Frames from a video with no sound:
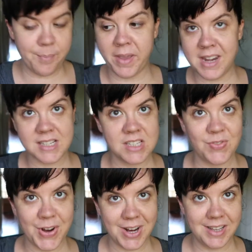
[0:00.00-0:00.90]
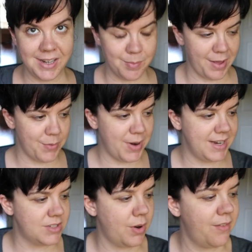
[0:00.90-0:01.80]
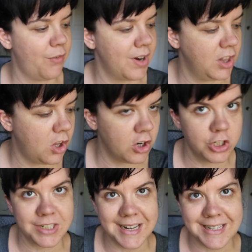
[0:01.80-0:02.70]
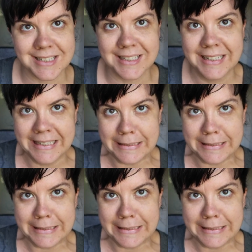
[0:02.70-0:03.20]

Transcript: My desk is very clean, by the way, so I have a very large desk.